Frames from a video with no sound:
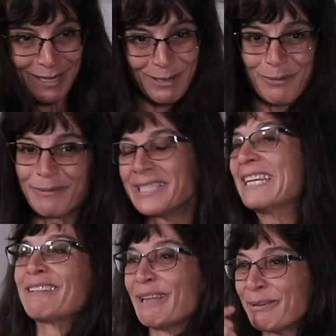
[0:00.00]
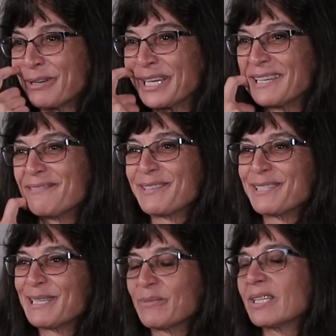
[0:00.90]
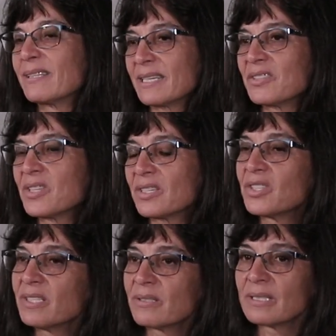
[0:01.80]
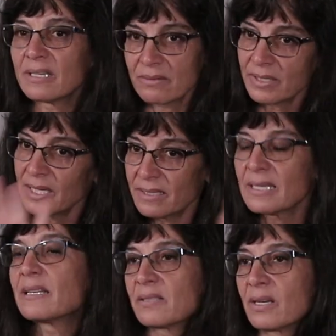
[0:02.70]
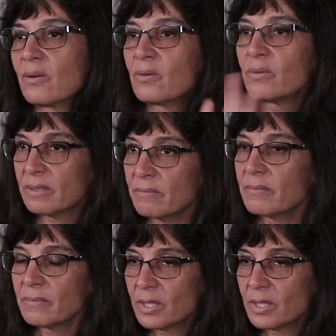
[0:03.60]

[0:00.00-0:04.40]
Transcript: you know, decluttering even some of the things that she's like, okay, this has to go, and,